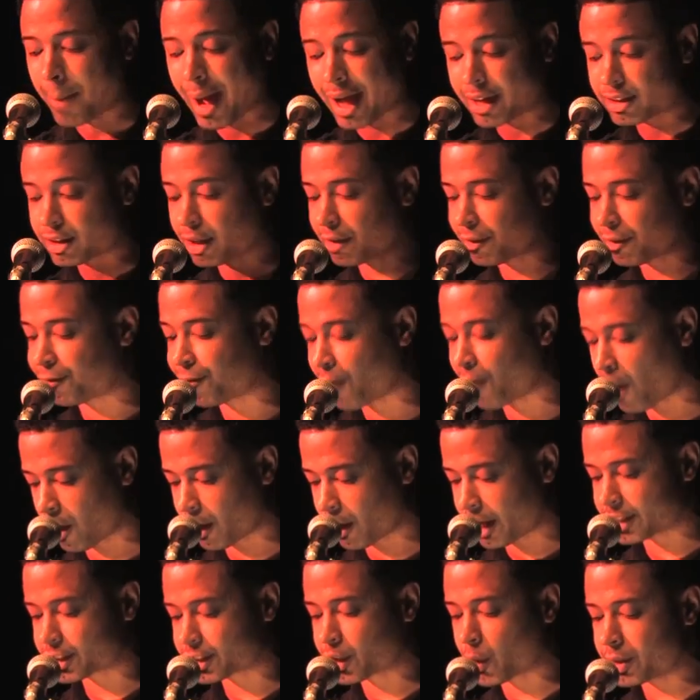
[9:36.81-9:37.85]
by
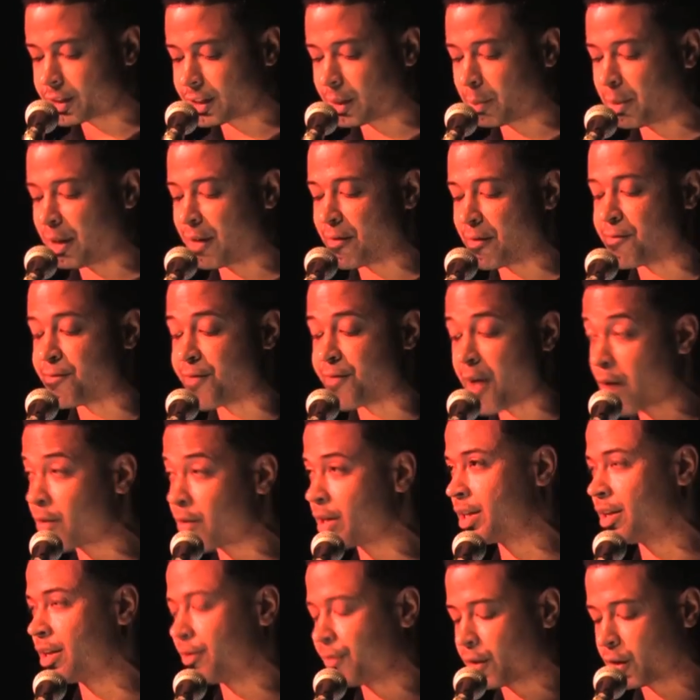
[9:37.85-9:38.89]
default, is going to be
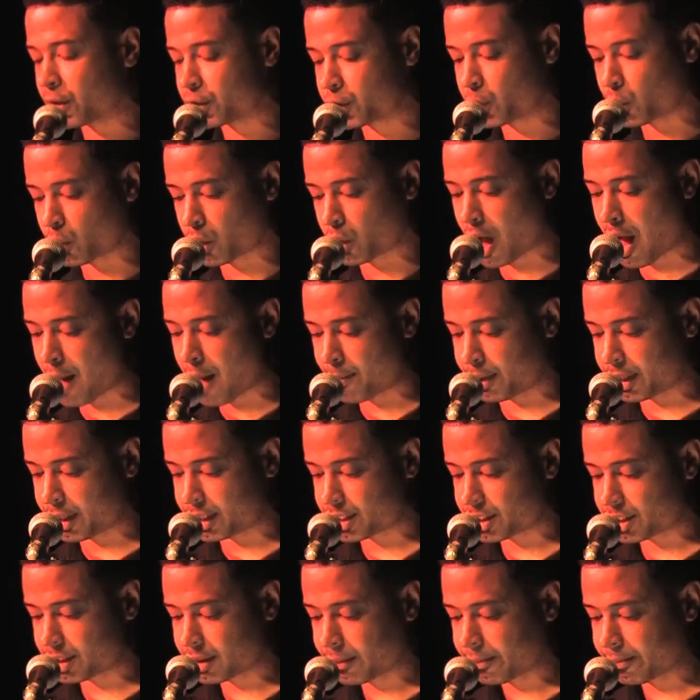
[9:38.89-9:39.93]
very difficult to
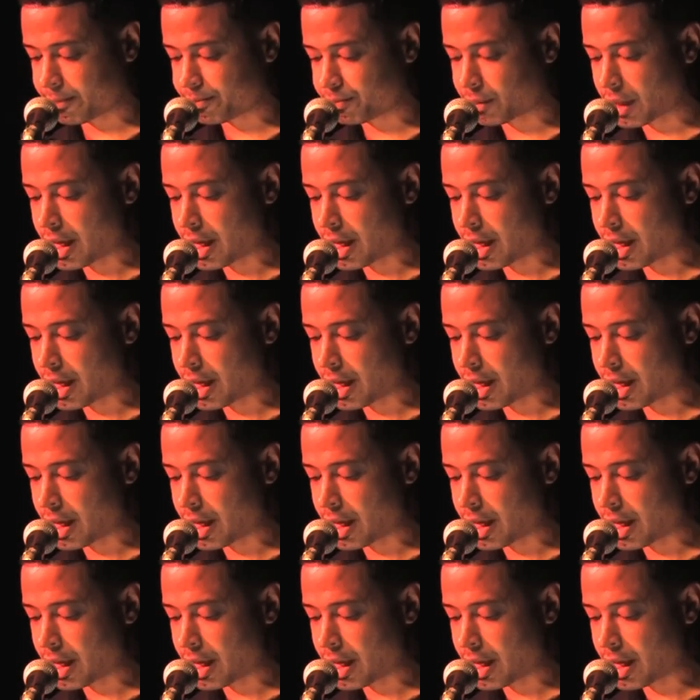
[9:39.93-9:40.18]
accomplish.